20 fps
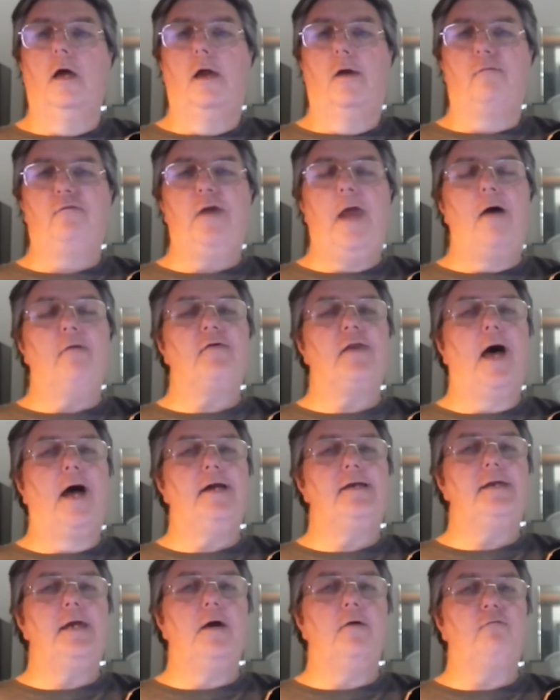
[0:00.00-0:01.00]
If you have an
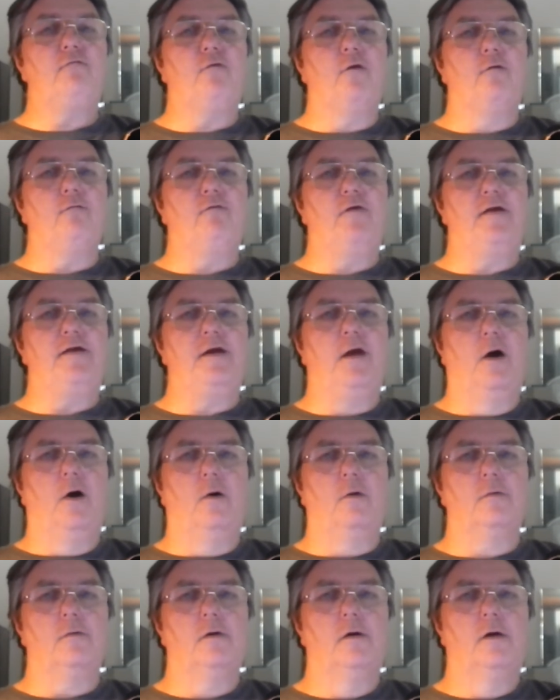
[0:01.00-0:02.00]
idea for a
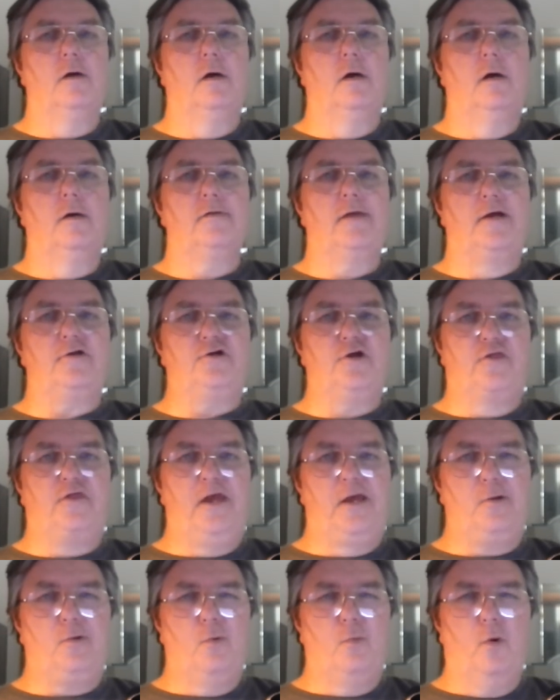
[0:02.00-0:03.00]
video that you
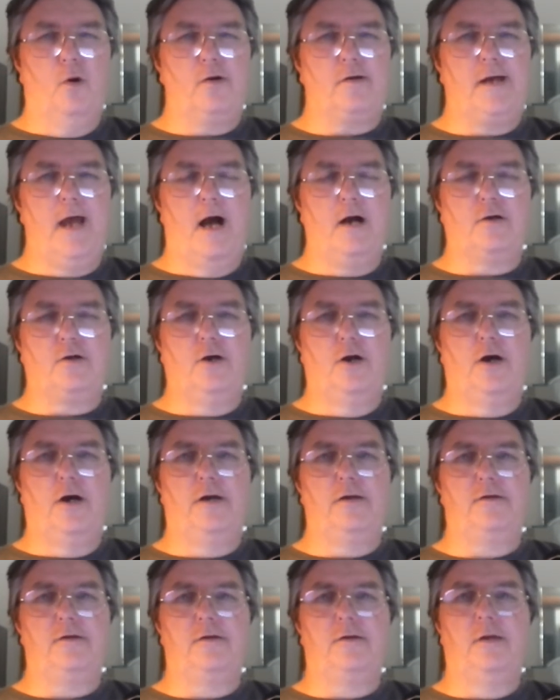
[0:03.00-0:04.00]
think would work out
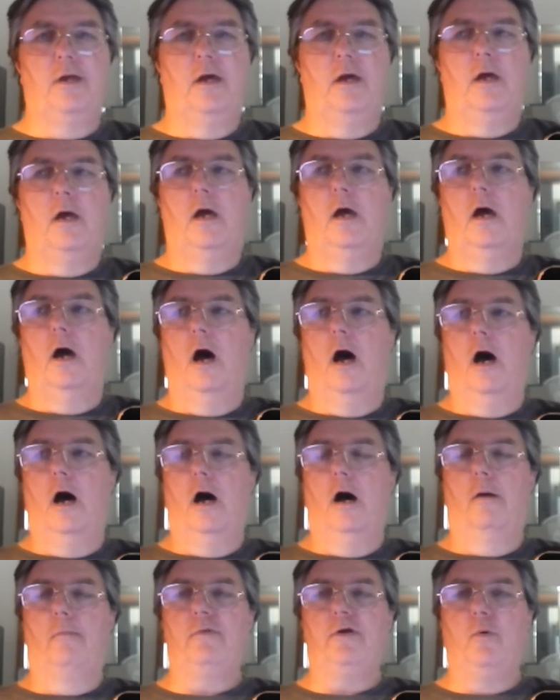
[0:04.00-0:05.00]
good, and
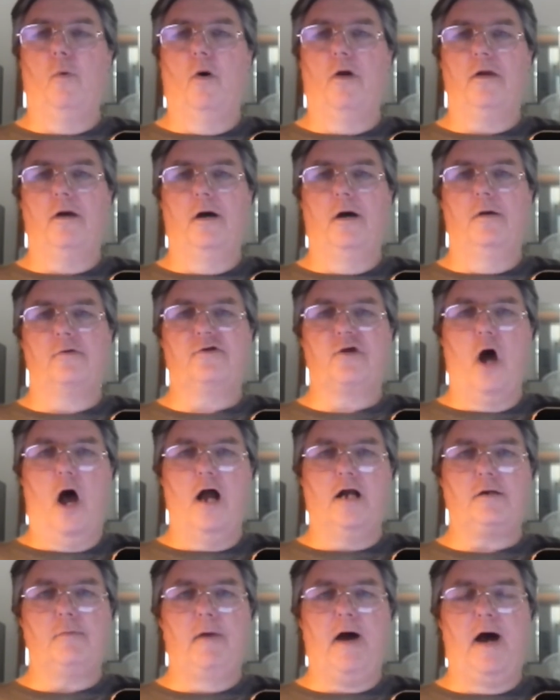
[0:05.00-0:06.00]
um, you want to
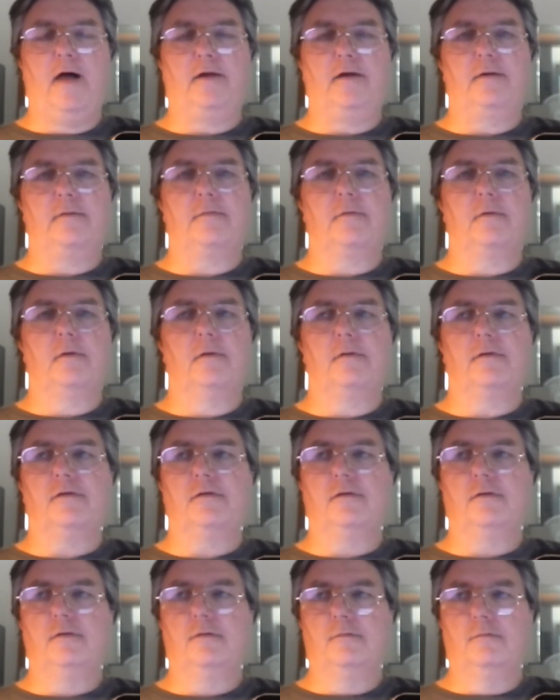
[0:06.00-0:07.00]
talk about it,
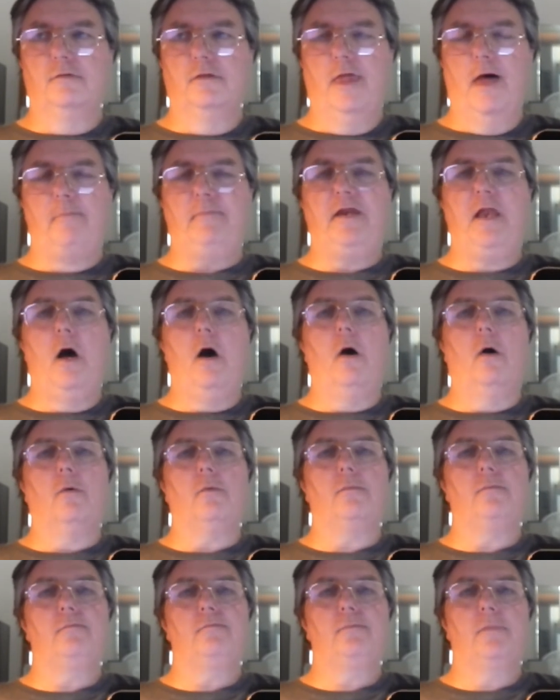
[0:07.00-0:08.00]
let me
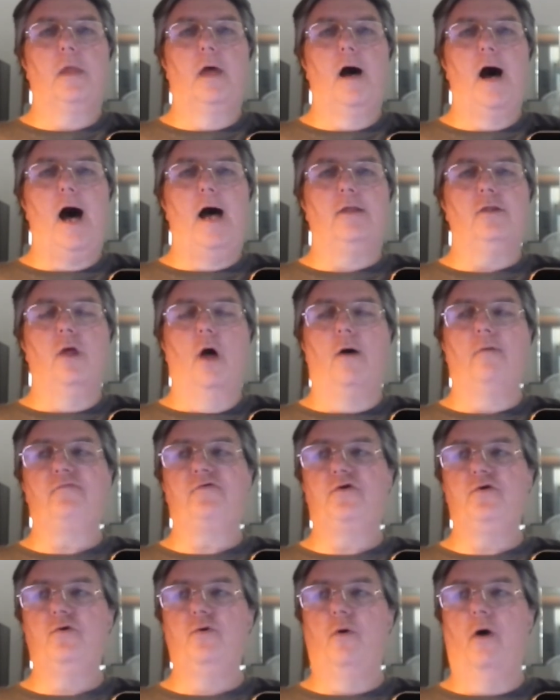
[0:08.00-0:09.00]
know. I'd love
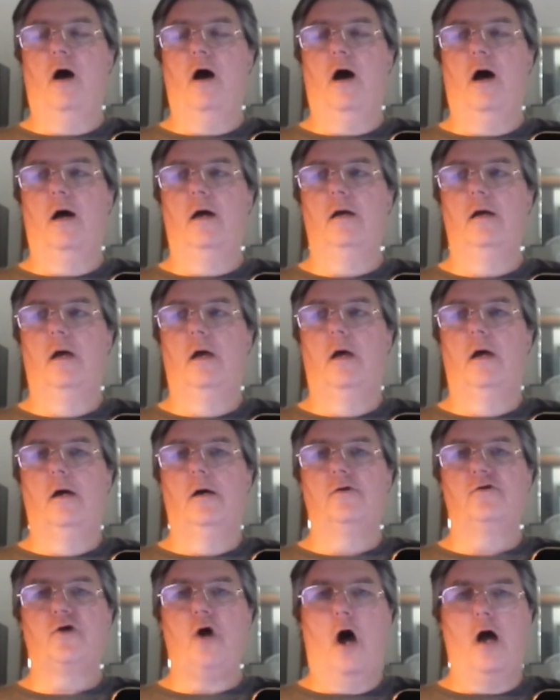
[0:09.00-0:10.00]
to uh,
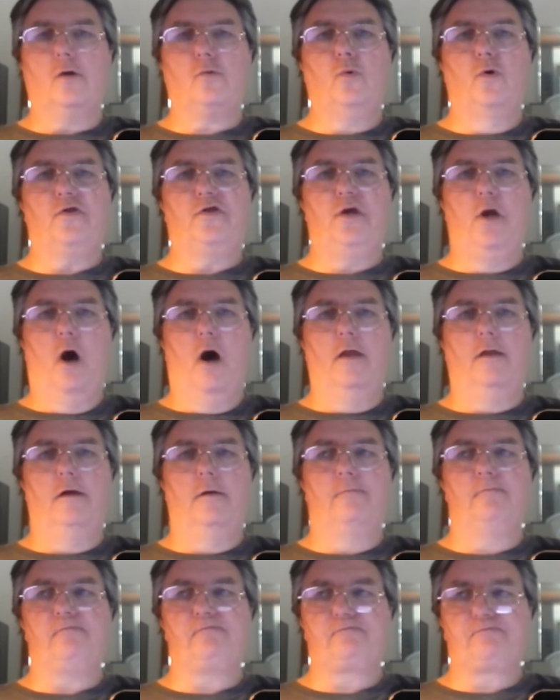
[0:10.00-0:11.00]
talk with you on
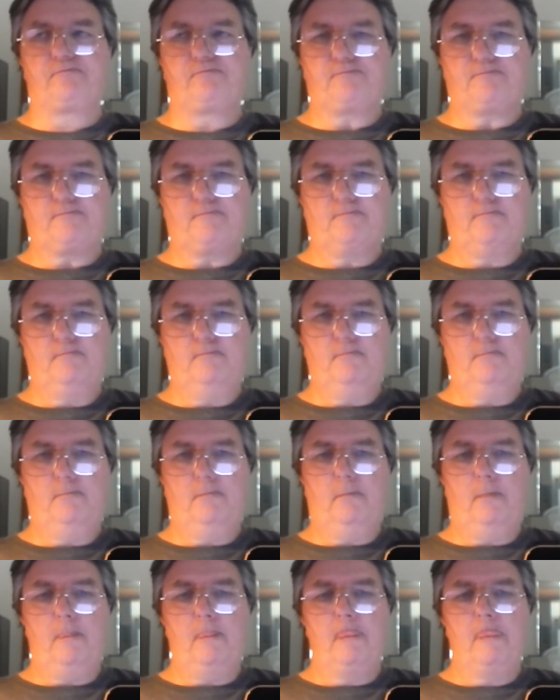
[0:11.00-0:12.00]

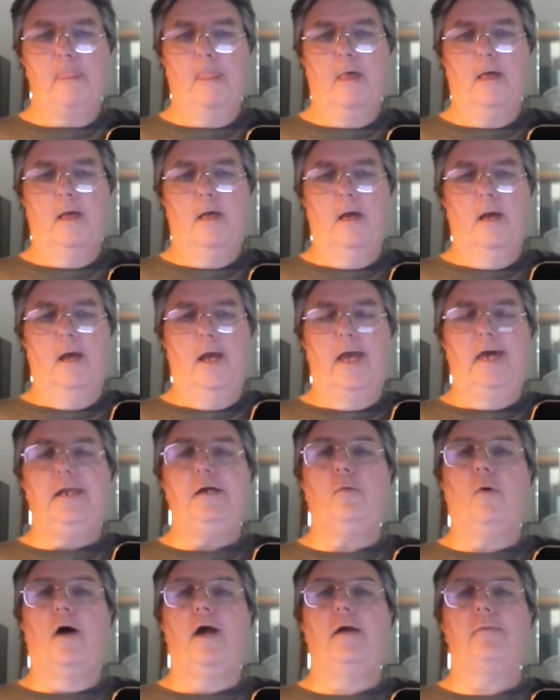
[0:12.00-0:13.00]
it.
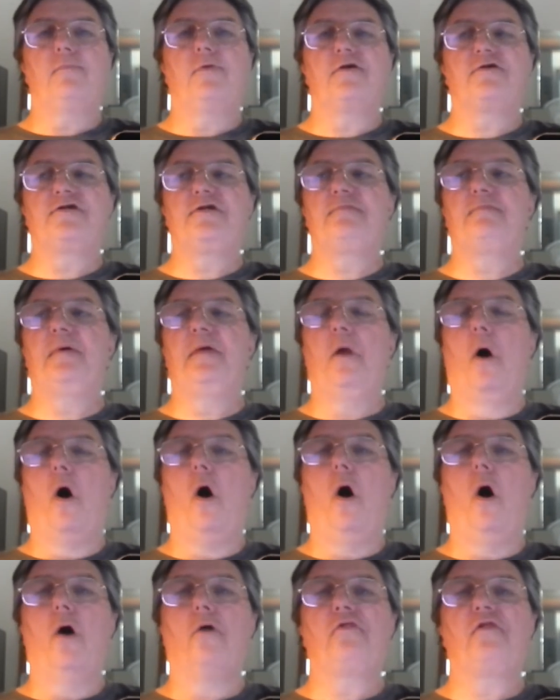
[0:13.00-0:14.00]
Anyway, this has been
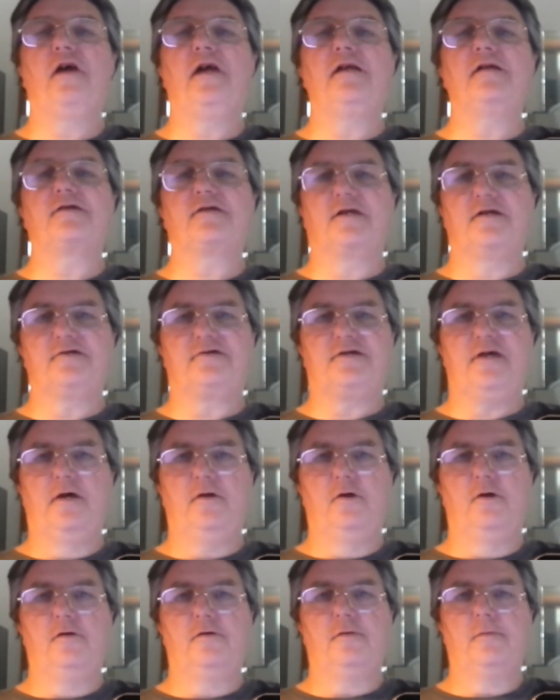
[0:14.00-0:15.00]
All Things
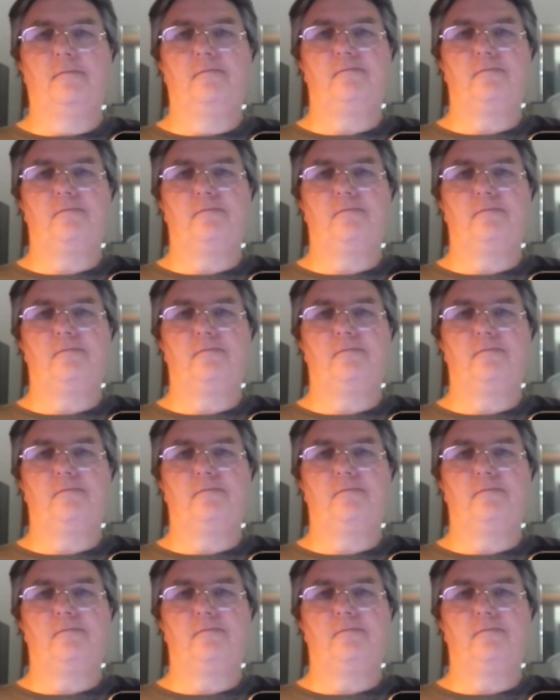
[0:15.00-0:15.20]
Considered.